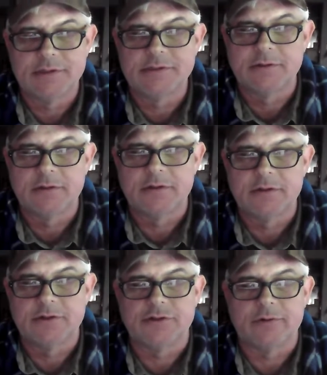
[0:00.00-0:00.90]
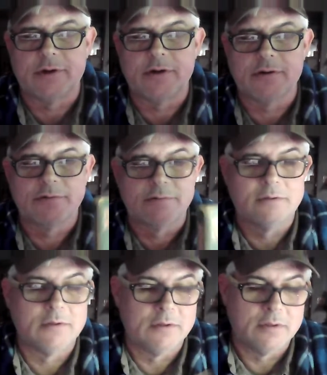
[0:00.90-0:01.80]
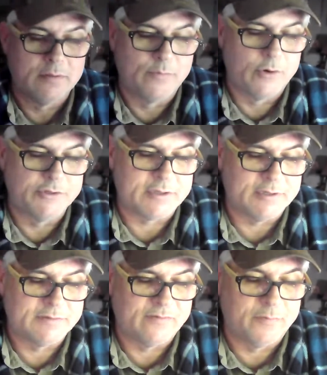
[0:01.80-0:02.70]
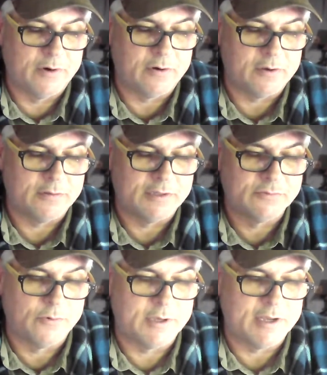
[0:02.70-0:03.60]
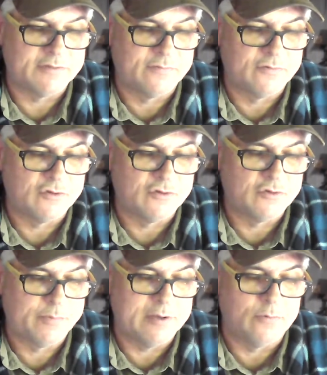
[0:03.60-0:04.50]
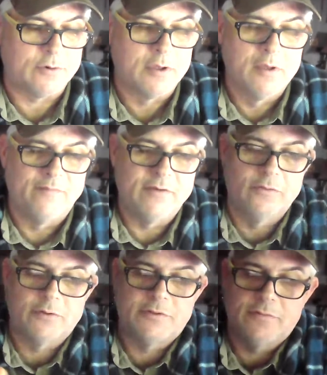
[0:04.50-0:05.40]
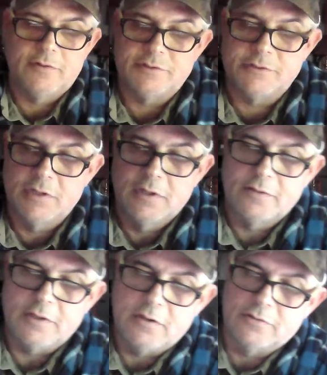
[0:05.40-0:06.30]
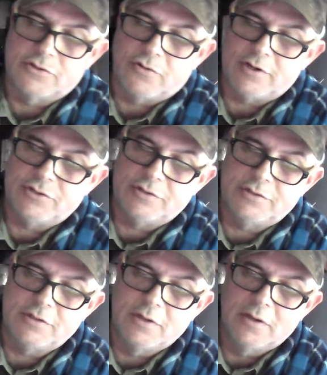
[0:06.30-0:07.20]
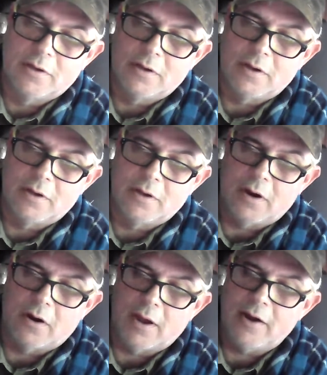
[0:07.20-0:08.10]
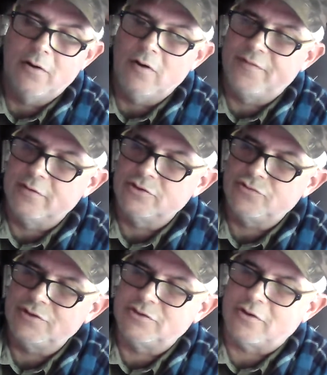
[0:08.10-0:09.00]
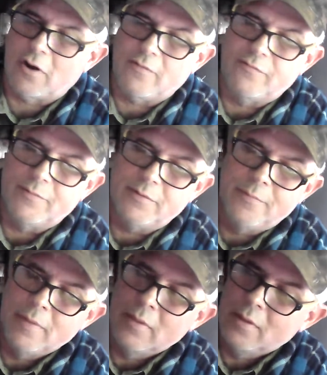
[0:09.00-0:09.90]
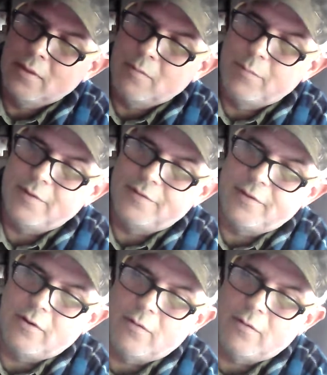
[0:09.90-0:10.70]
this literature right here, Boy Scouts of America. That's where he got his first paid work. If you look through this, the illustrations are, I don't know if the illustrations are all from him, but